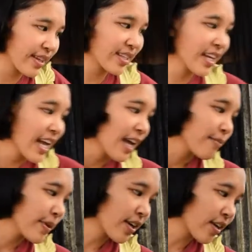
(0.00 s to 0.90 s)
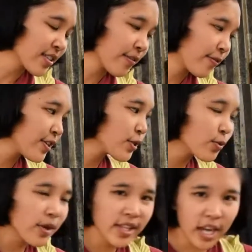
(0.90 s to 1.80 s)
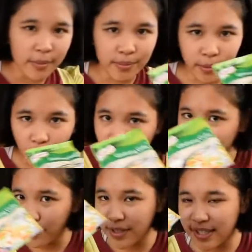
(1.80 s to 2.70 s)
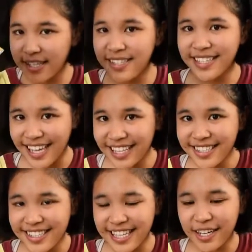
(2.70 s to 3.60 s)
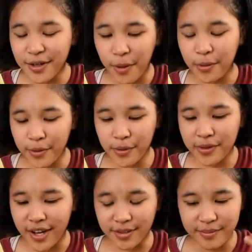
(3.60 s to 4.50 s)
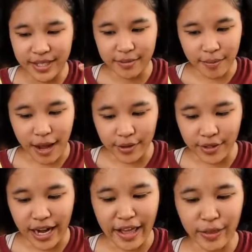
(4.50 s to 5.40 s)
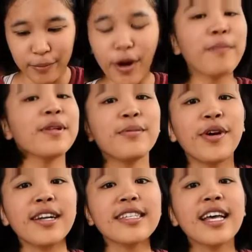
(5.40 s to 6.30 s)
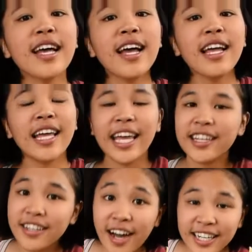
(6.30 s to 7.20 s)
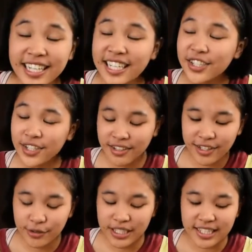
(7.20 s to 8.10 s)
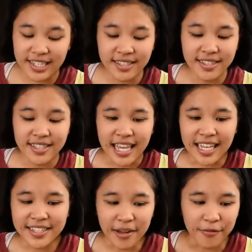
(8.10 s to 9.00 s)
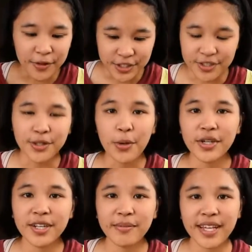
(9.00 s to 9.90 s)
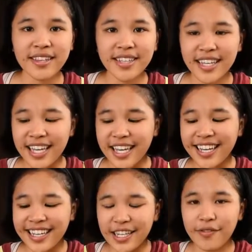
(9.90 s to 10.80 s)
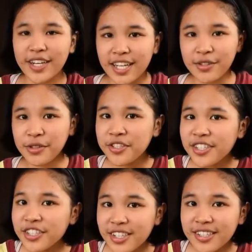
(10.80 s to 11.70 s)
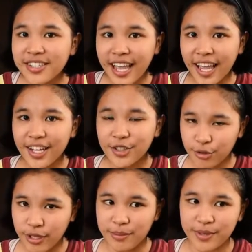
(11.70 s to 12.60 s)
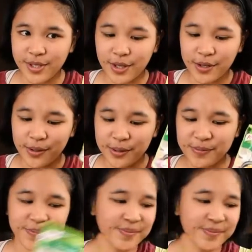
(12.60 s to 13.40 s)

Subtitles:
milk because the first one that I brought was this instant coconut milk powder, and the problem was it got additional ingredients except for just coconut milk. It even got crustaceans and shrimp, so